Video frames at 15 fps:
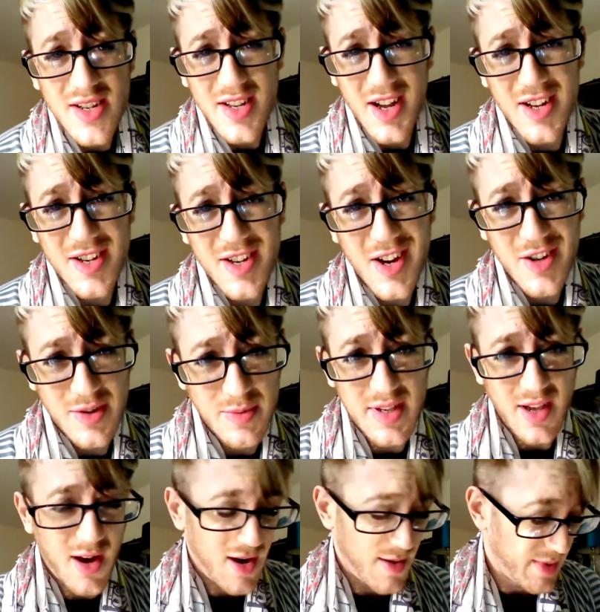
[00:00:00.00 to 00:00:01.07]
a touch
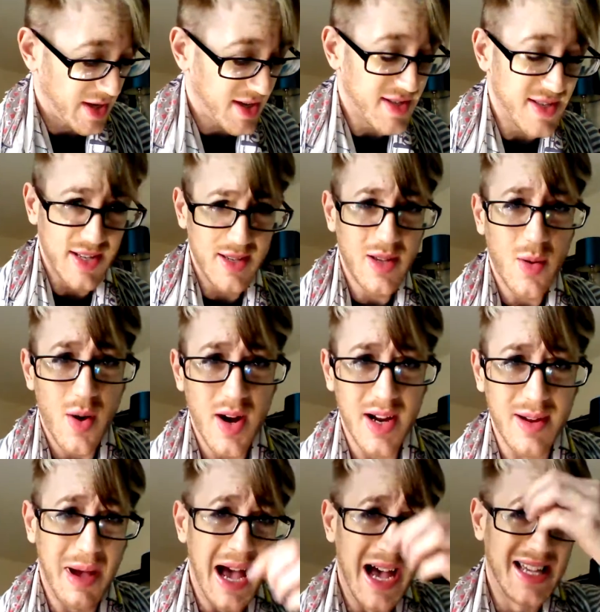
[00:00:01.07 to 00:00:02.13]
bizarre because it's quite
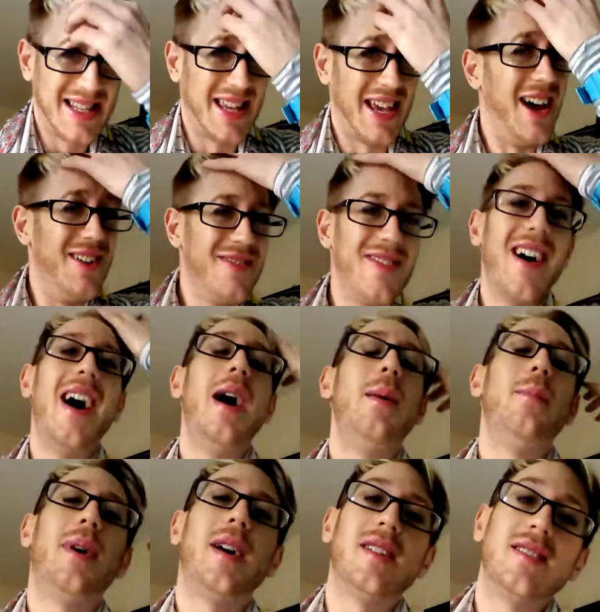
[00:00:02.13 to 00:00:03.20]
massive,
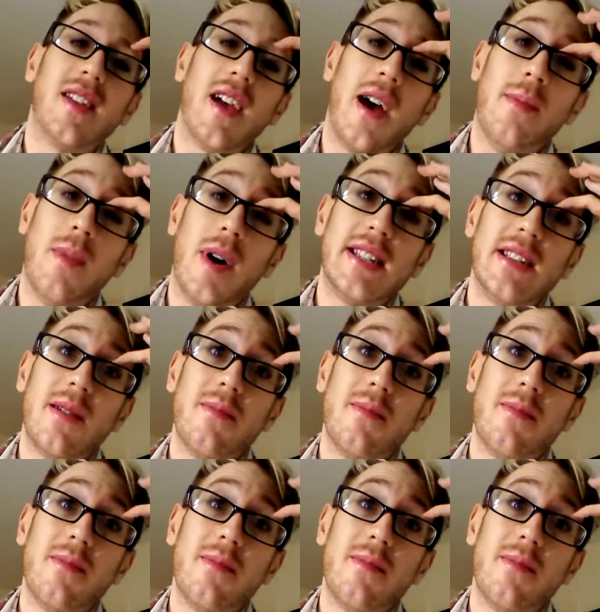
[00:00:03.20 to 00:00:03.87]
but I did a